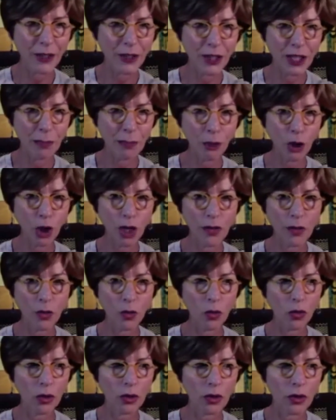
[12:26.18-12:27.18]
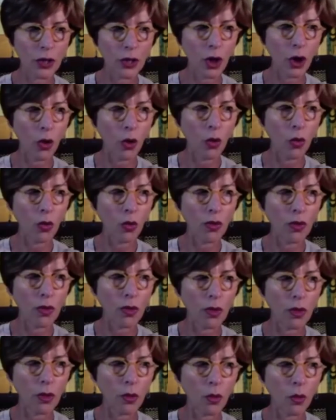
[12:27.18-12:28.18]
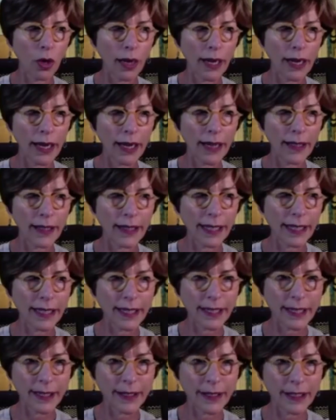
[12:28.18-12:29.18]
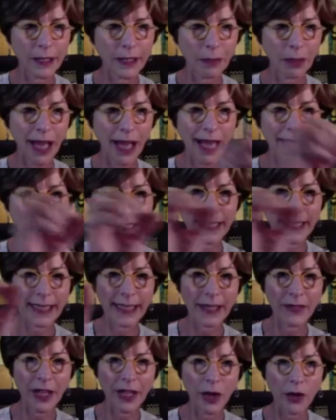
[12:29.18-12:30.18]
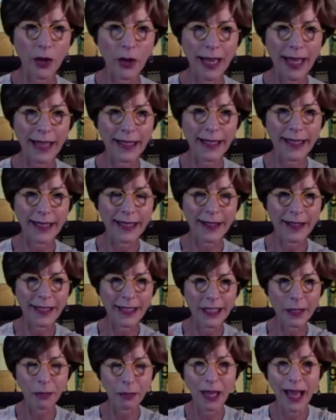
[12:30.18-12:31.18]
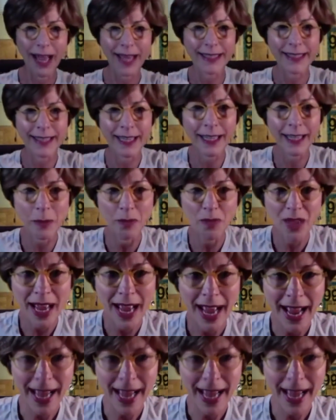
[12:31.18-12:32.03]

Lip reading: and she put, you know, one end into this plastic and the other end into this plastic.